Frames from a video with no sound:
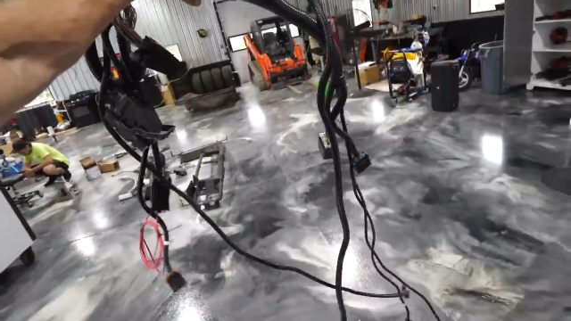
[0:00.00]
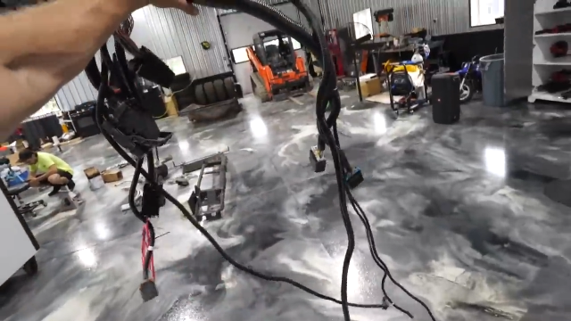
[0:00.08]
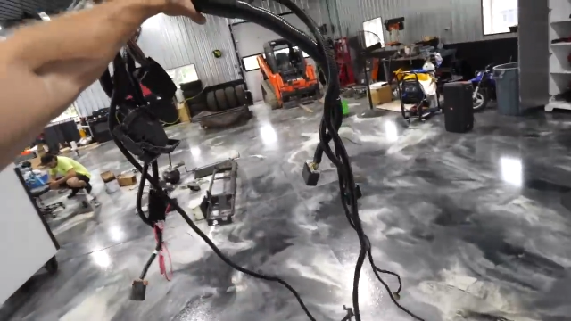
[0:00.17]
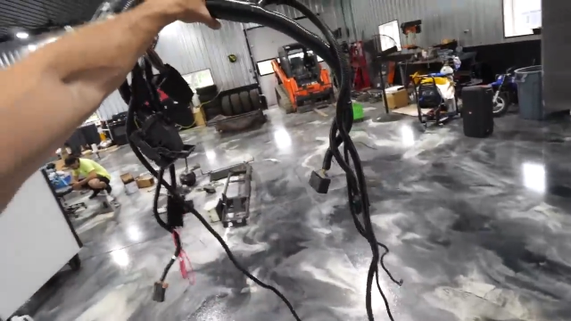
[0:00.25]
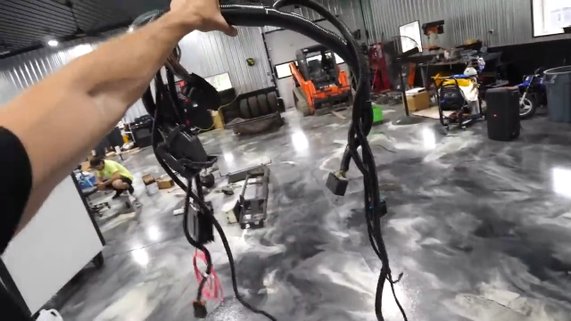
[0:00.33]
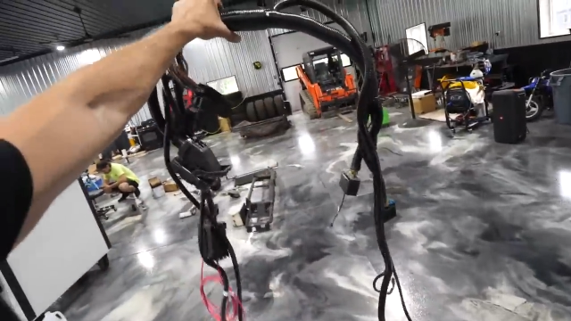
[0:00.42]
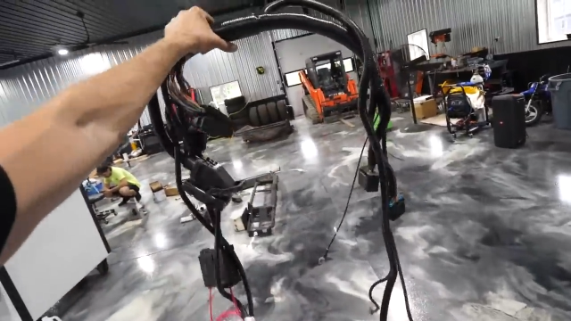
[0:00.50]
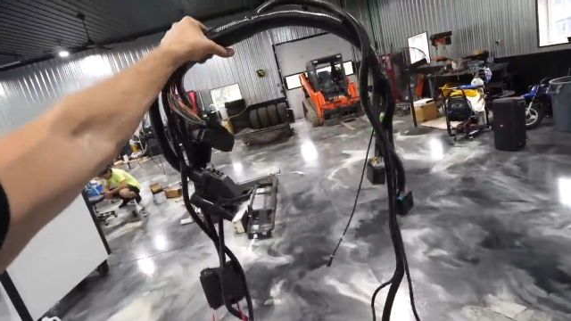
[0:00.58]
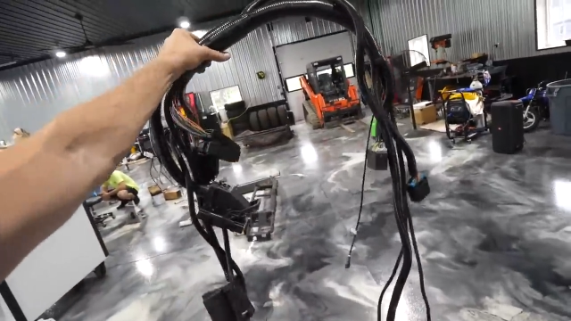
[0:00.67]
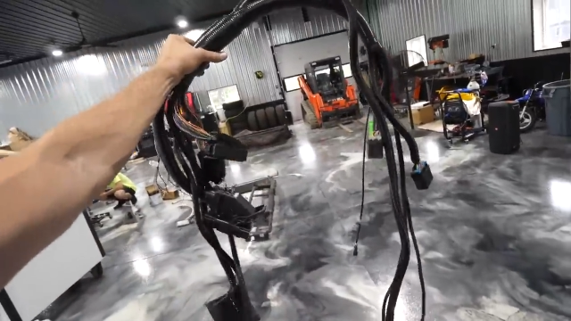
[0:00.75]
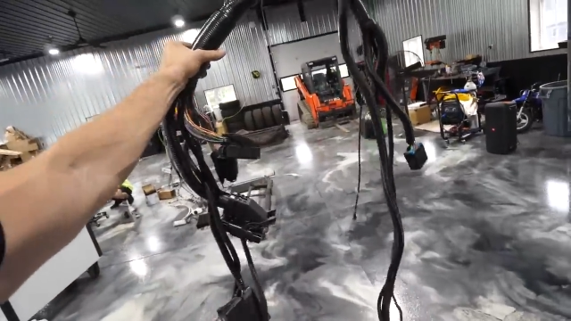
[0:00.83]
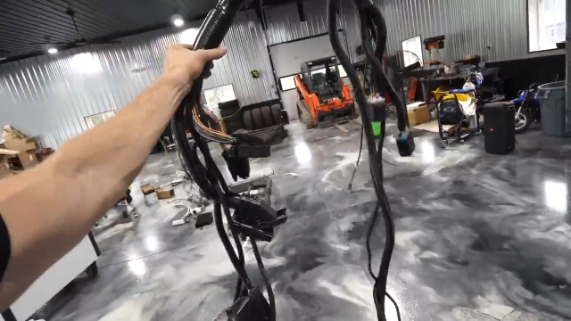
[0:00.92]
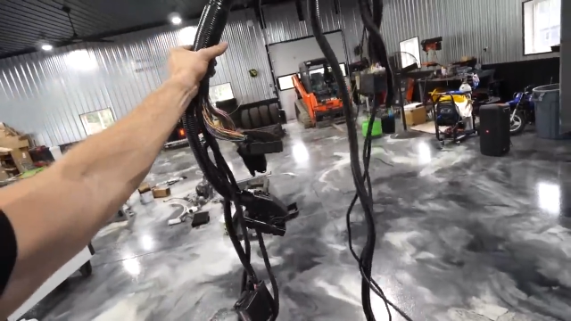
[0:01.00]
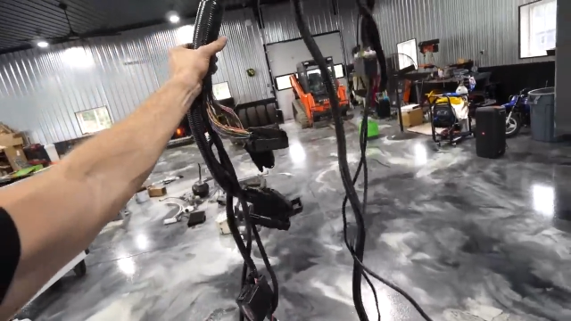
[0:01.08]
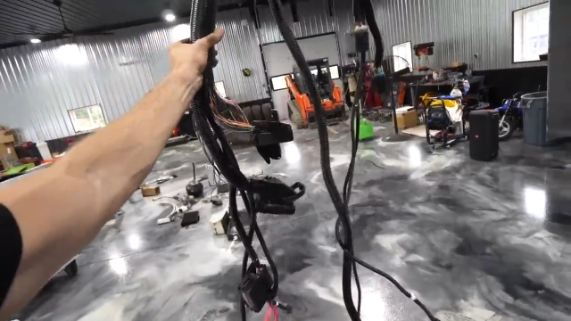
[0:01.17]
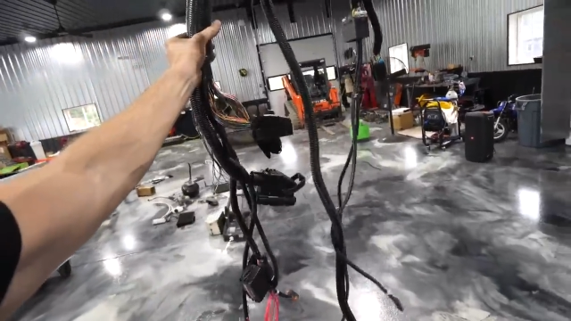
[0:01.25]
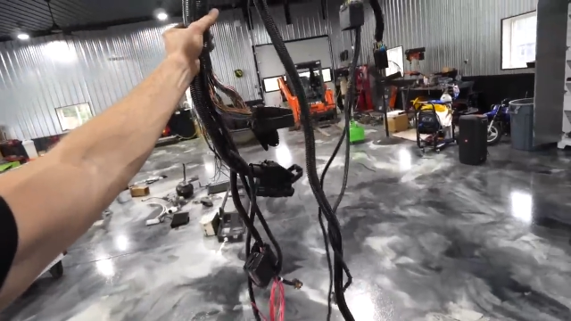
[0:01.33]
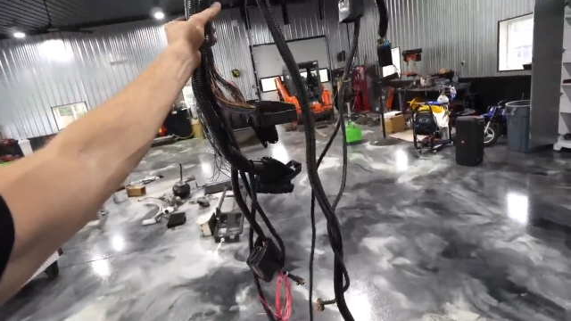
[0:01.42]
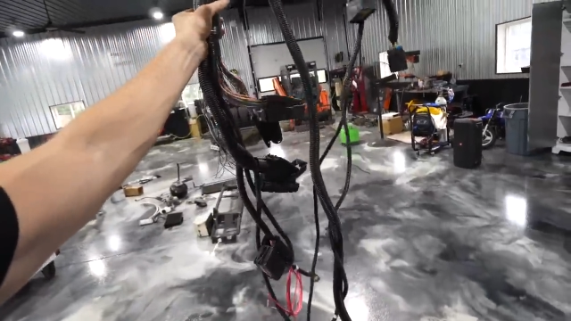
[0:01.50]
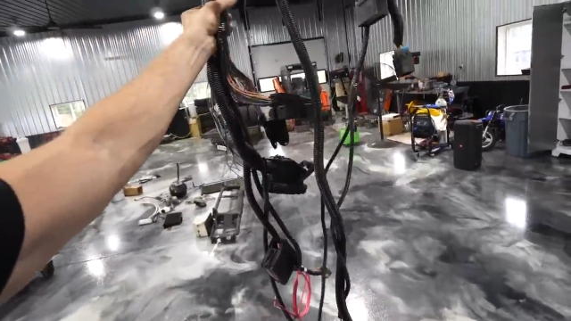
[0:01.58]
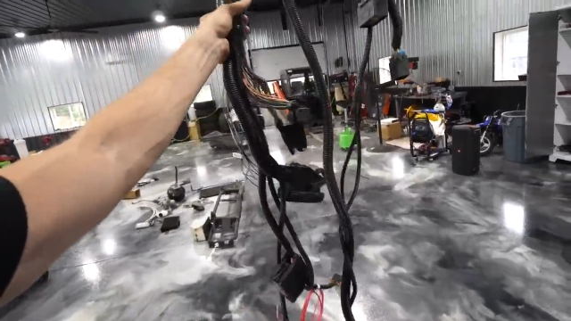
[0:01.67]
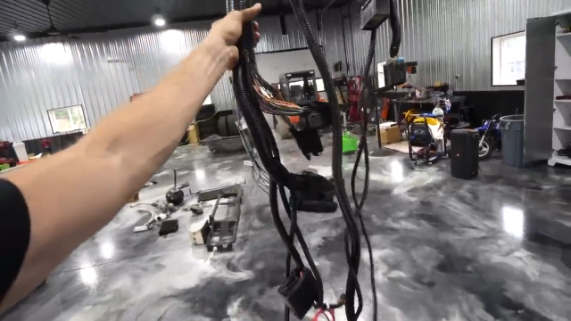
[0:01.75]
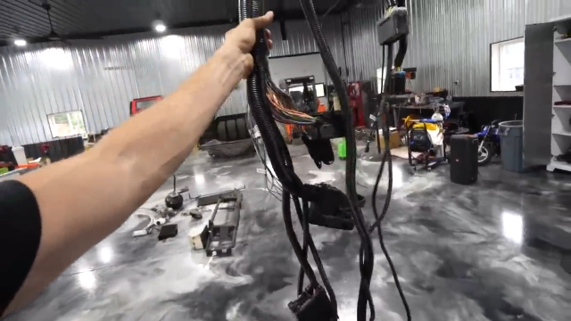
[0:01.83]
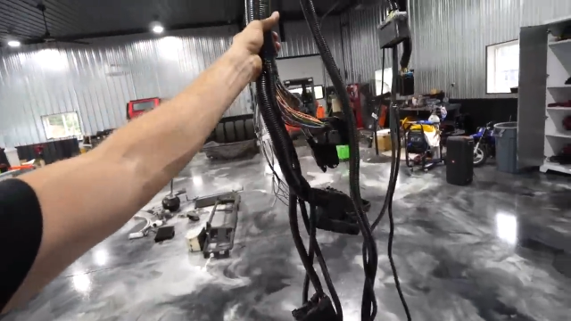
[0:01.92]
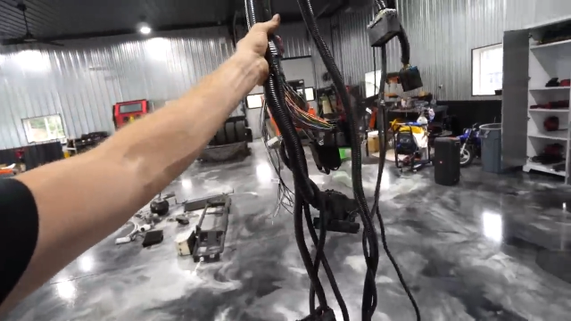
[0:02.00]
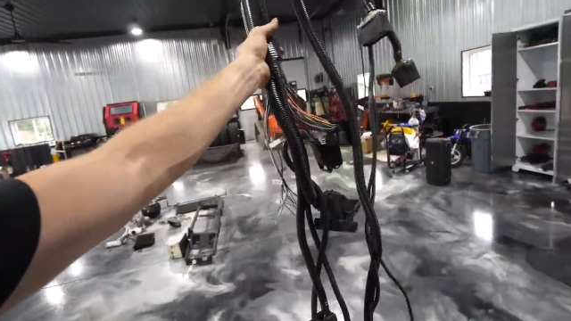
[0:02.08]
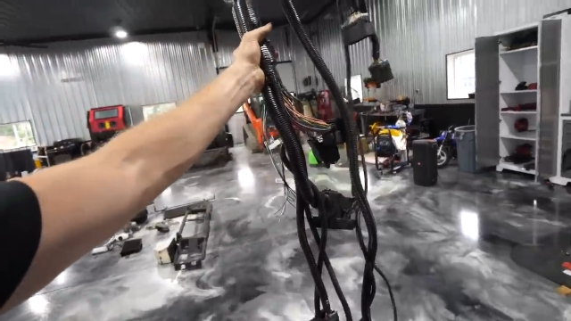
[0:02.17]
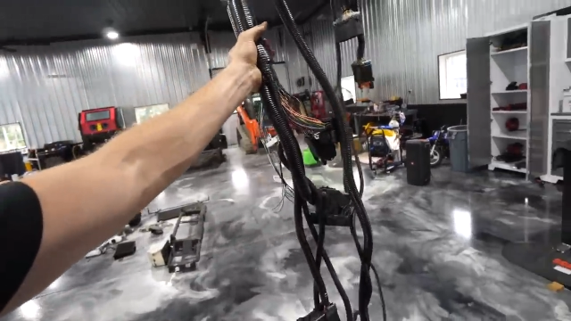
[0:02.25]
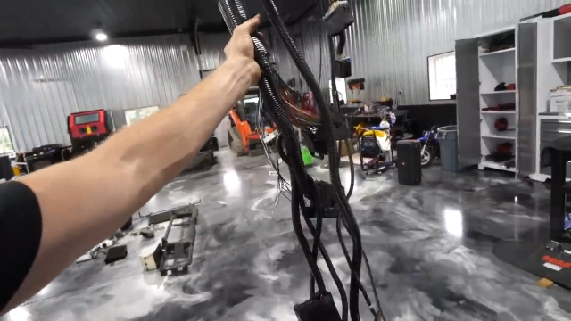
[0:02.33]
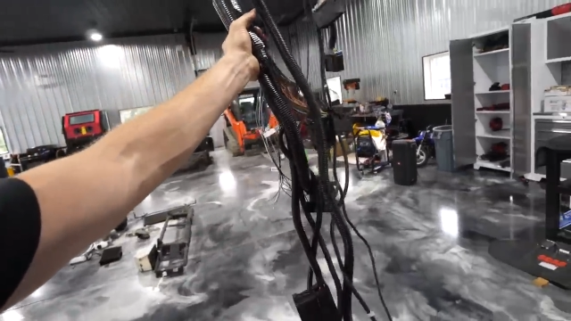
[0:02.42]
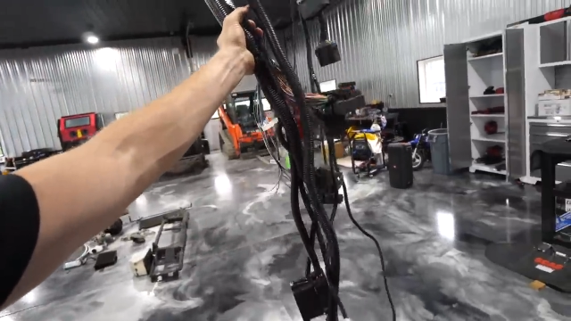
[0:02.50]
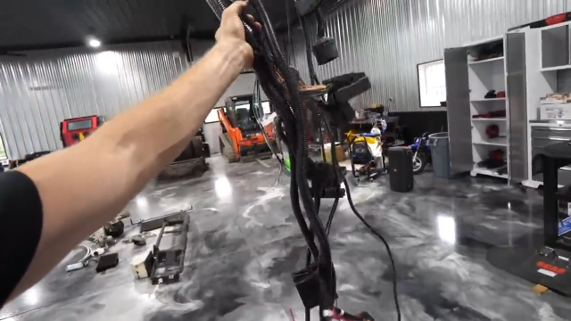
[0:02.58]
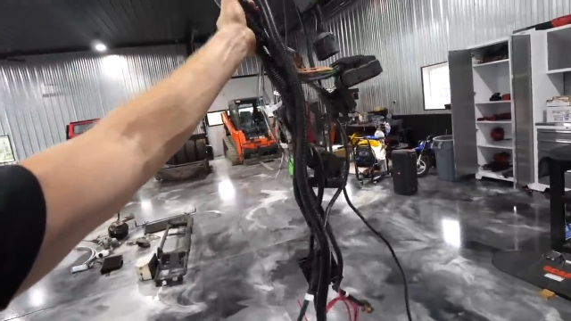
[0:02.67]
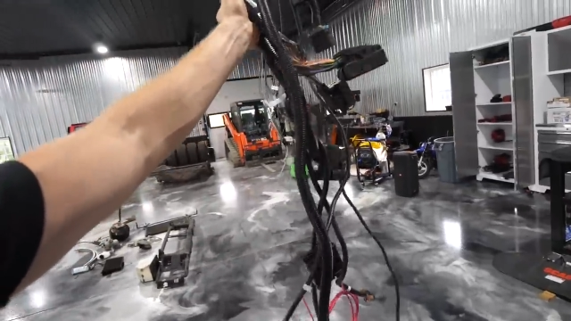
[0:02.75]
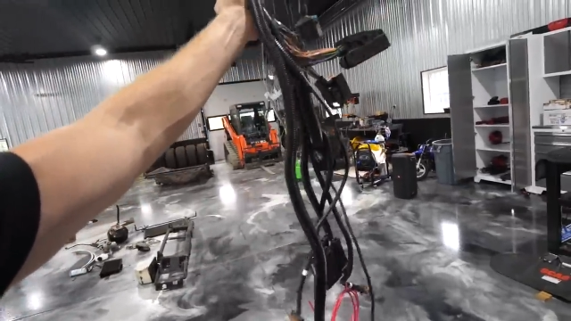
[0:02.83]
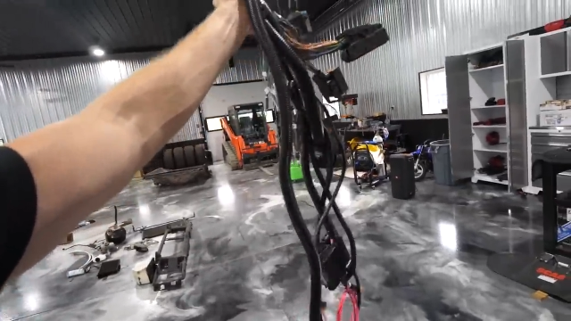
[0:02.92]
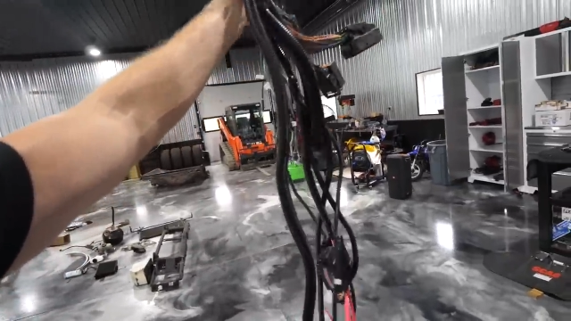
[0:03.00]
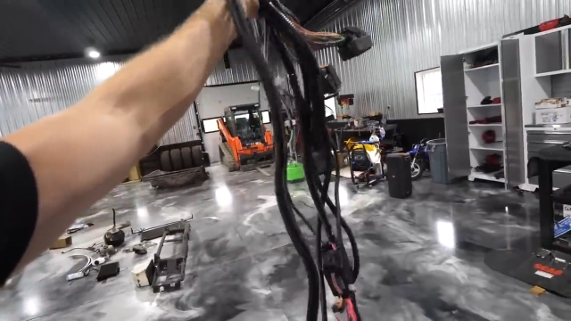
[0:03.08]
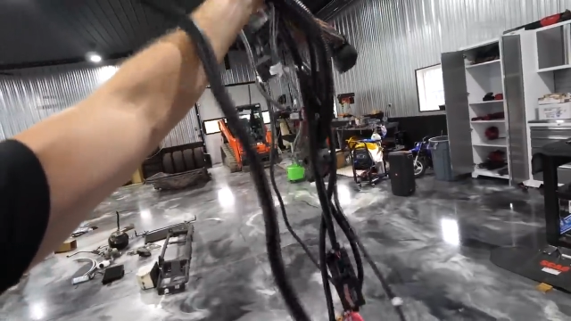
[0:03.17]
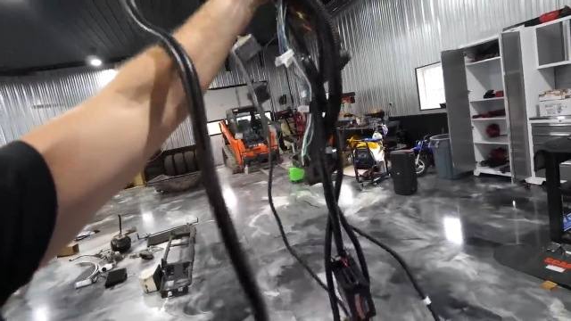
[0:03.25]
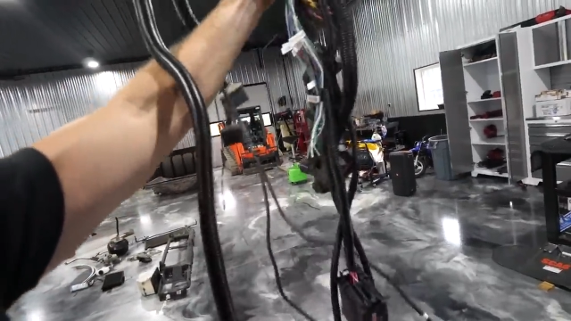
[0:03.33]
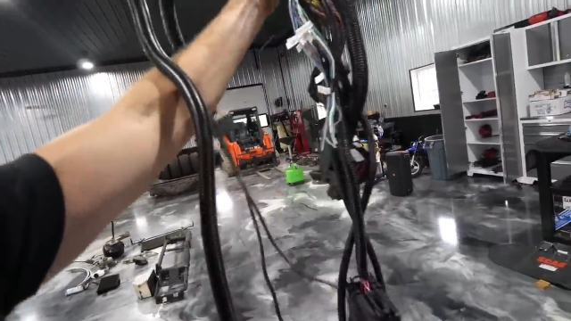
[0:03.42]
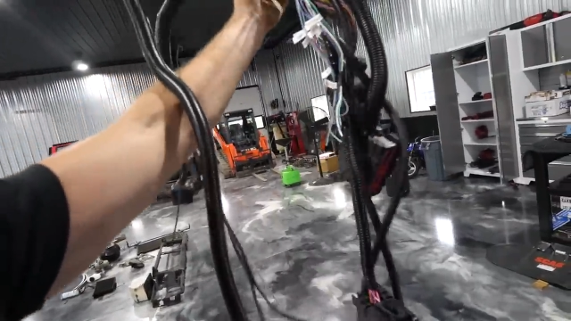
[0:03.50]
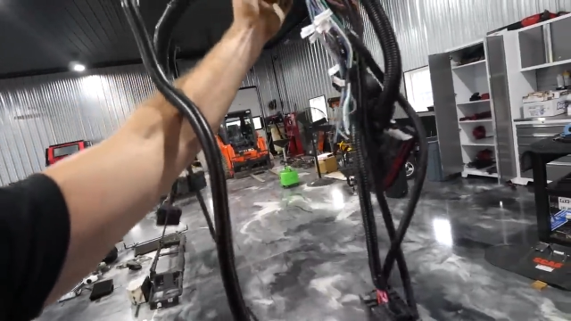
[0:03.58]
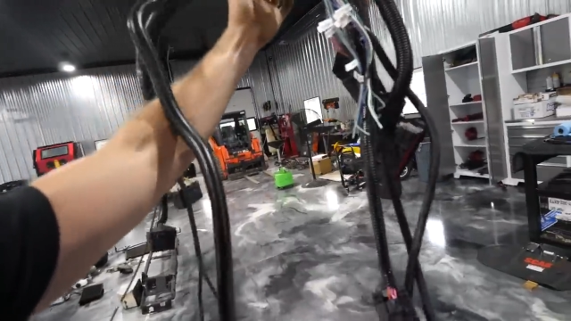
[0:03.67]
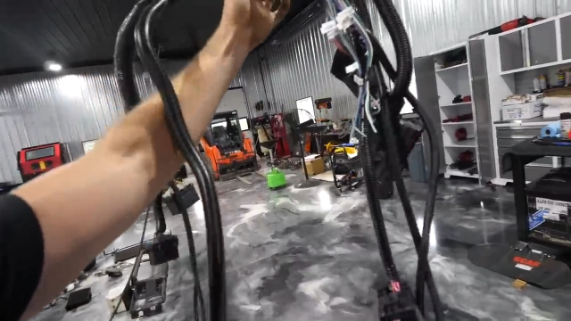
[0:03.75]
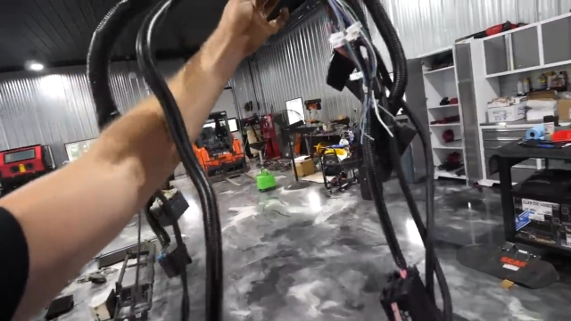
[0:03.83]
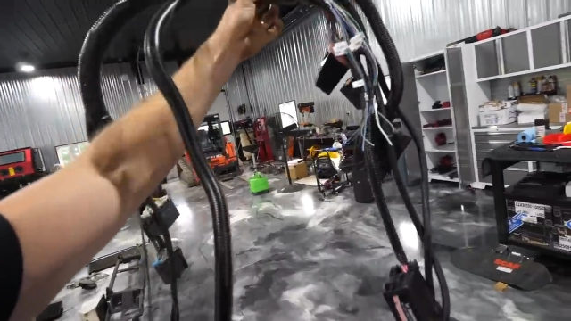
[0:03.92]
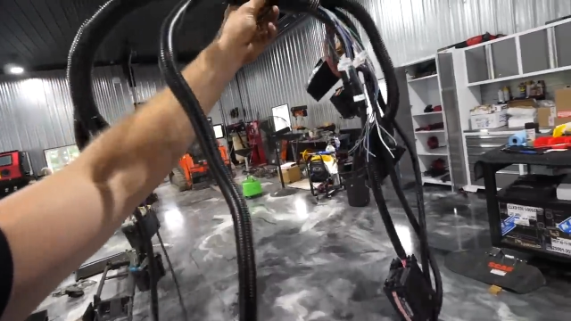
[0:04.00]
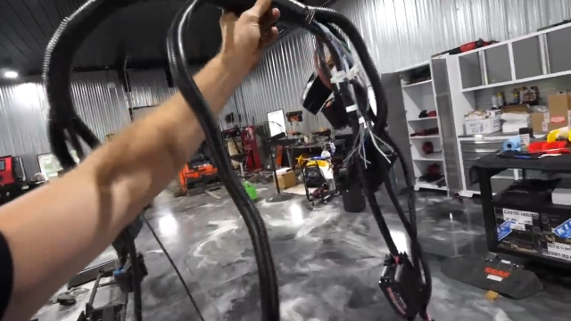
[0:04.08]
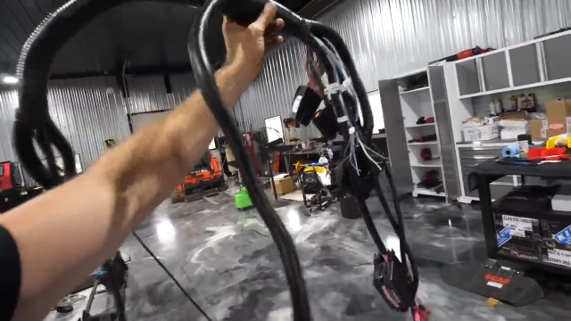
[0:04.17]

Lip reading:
No face is visible, so there are no lips to read.